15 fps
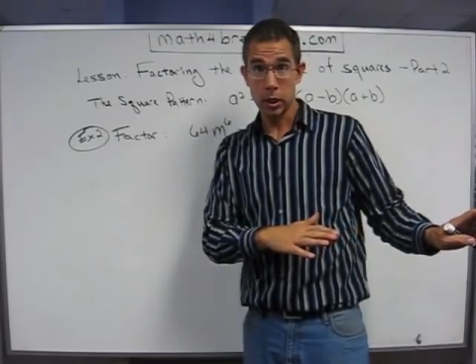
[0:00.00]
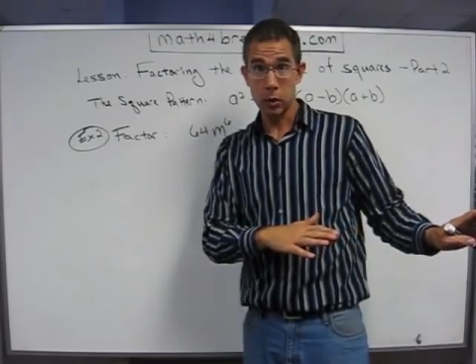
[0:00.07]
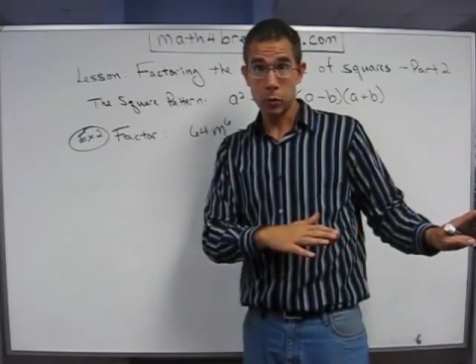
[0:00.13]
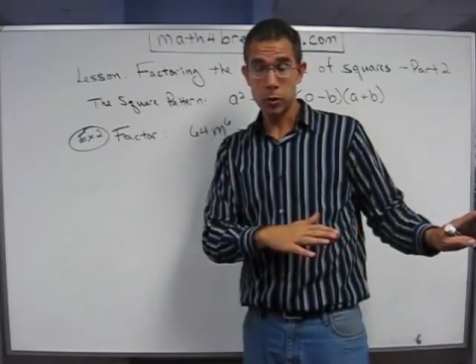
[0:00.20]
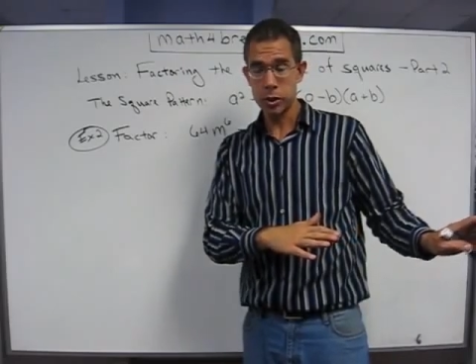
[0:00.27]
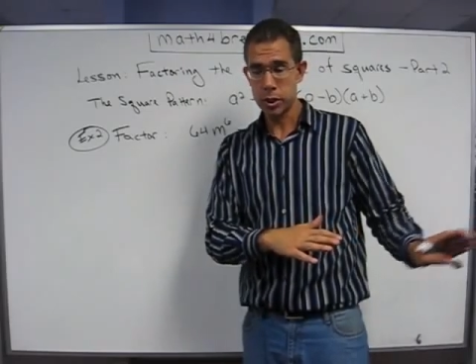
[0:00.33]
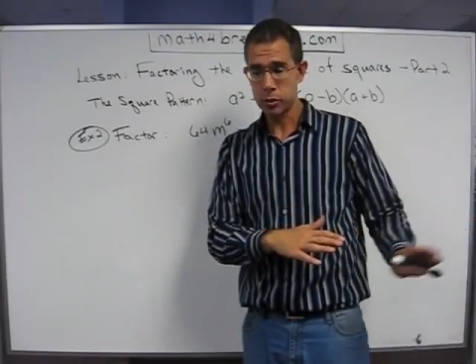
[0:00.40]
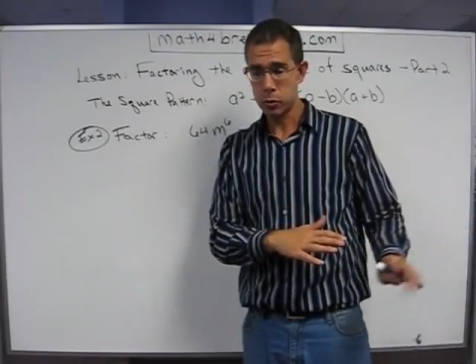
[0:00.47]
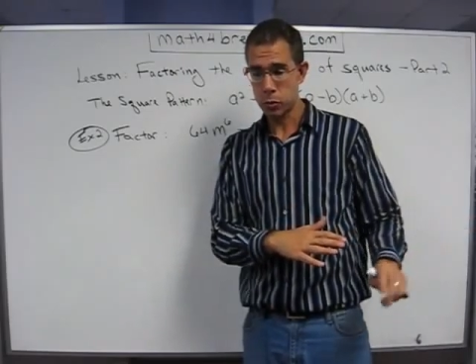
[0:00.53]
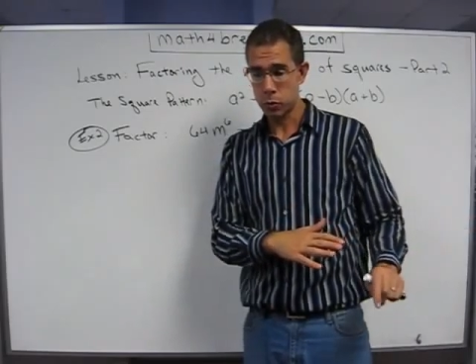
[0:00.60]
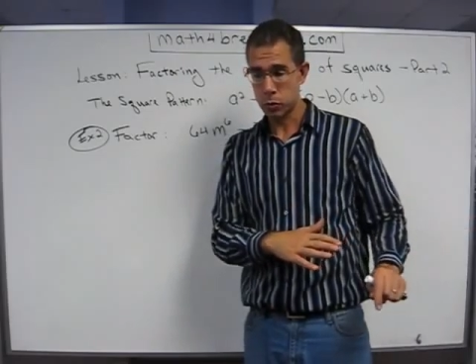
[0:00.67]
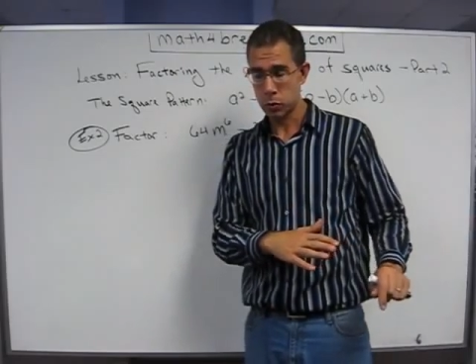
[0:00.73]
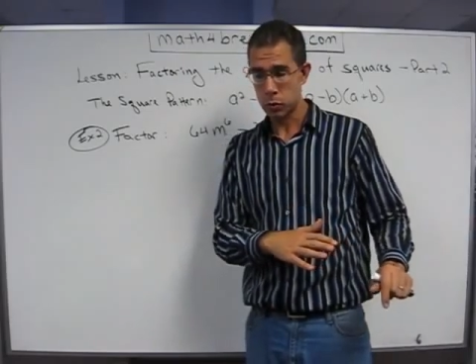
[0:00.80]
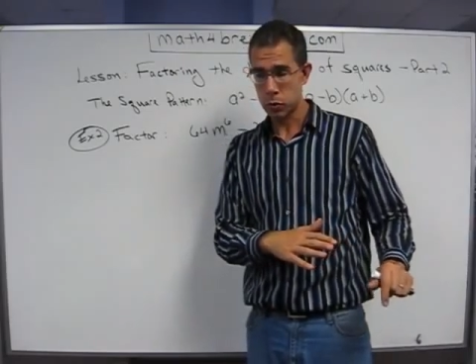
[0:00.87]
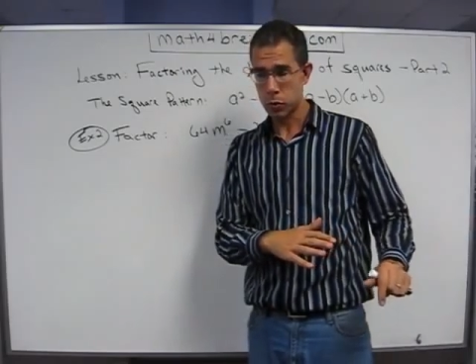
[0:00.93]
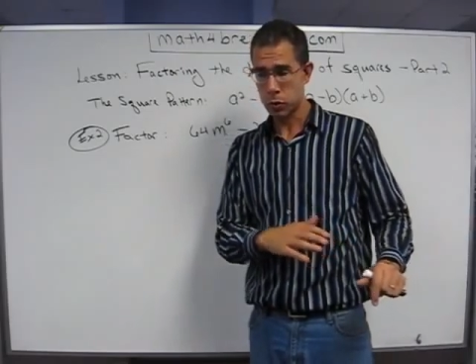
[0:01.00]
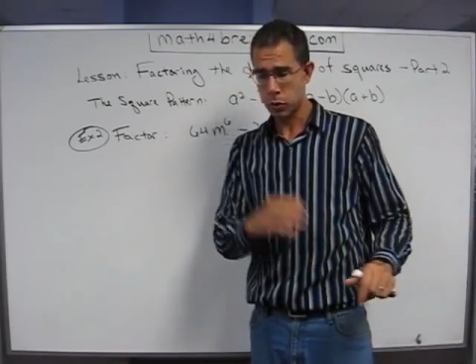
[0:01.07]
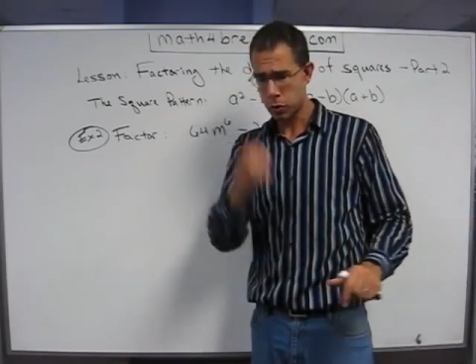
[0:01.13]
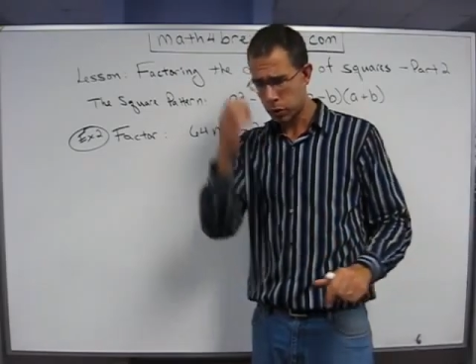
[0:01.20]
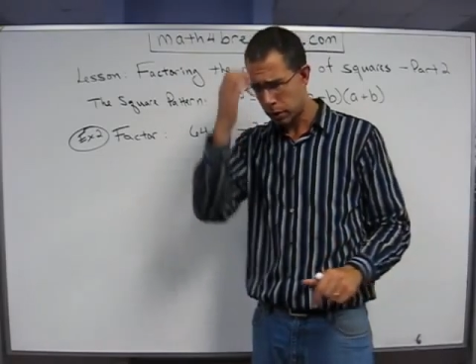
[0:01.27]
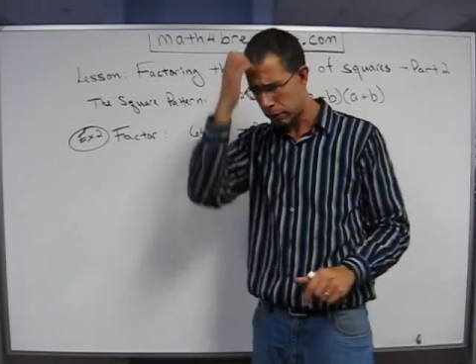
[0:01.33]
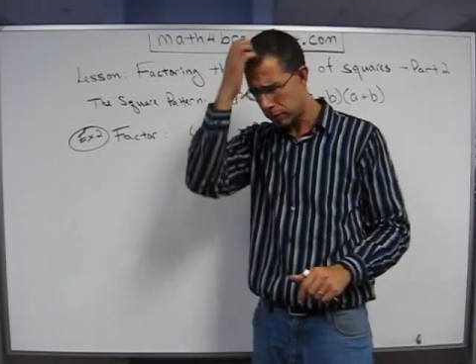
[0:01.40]
which I so
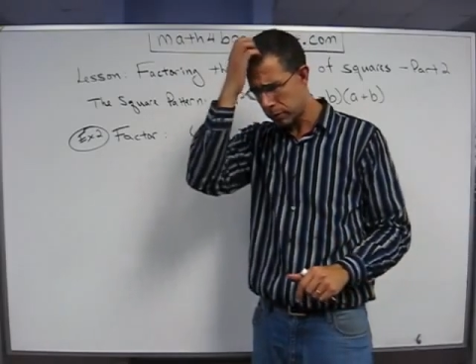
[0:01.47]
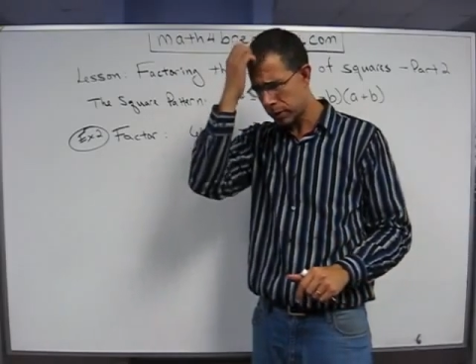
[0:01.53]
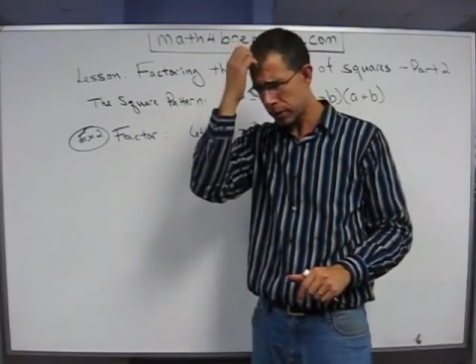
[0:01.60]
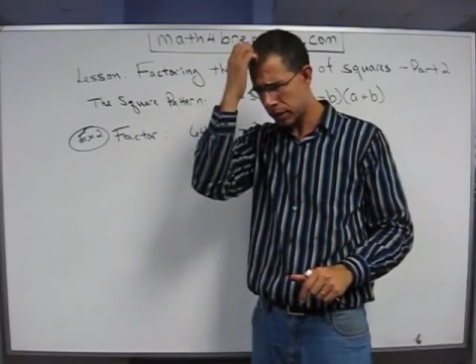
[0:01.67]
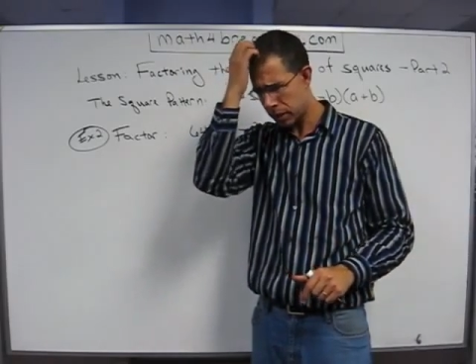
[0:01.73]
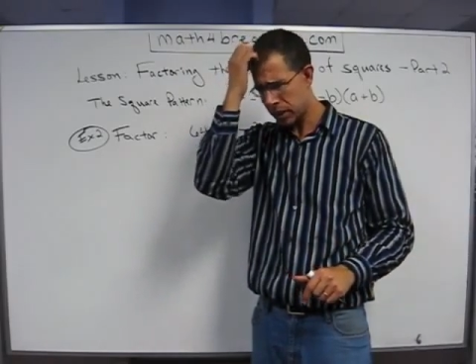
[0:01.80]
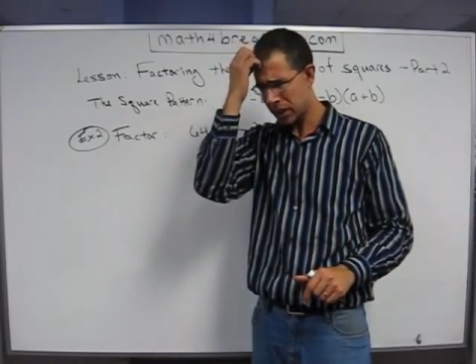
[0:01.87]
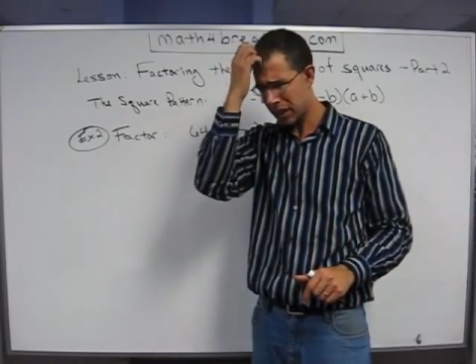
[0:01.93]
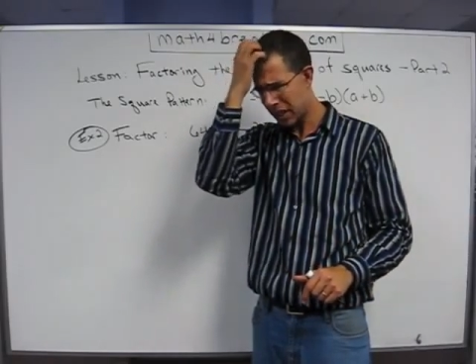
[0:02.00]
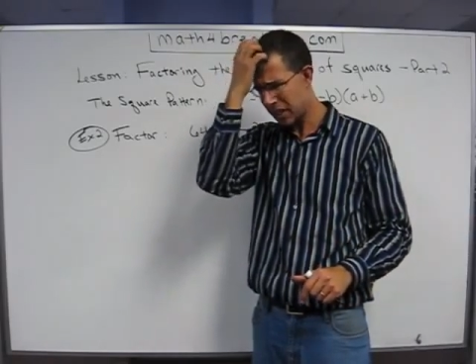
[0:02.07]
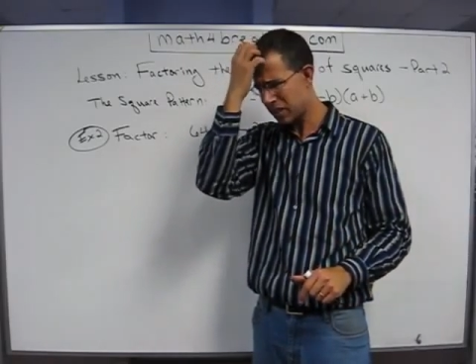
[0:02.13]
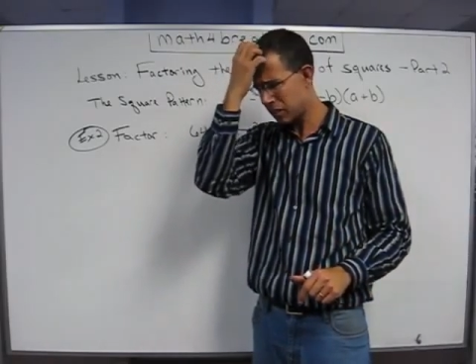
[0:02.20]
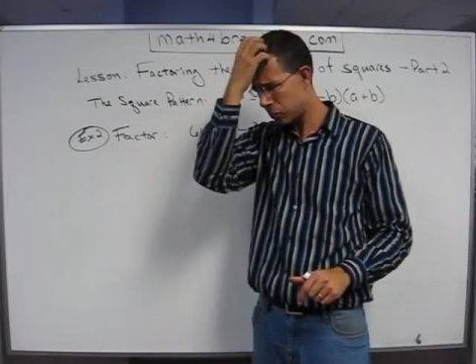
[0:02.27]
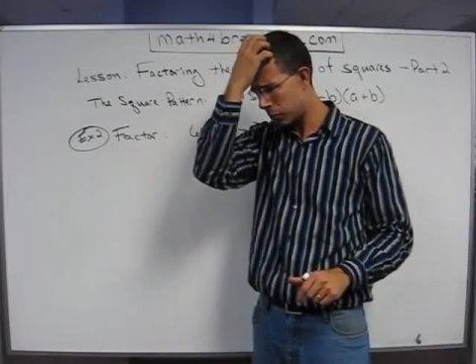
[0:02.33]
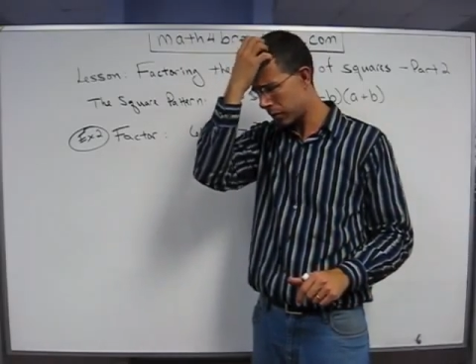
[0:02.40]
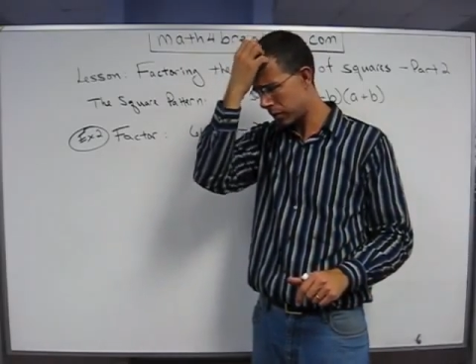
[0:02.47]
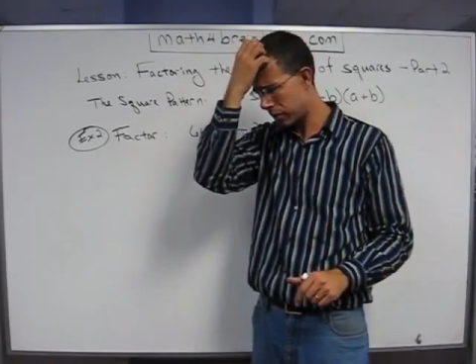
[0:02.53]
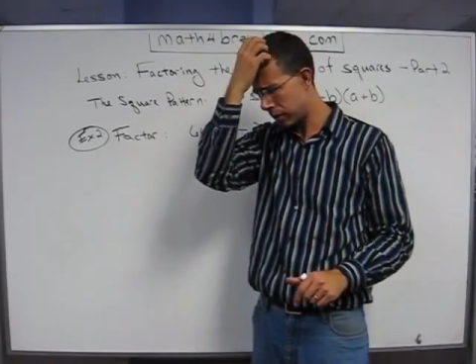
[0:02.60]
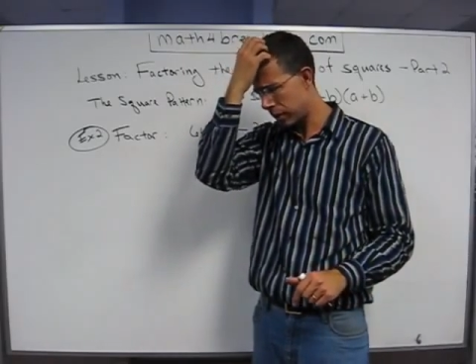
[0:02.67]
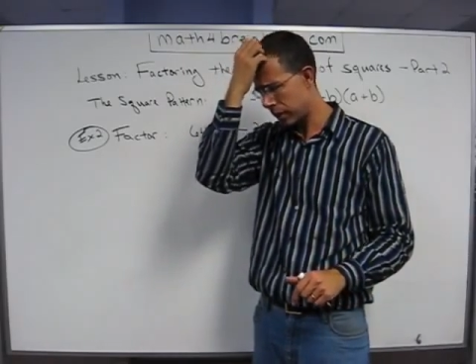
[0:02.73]
cleverly ended with,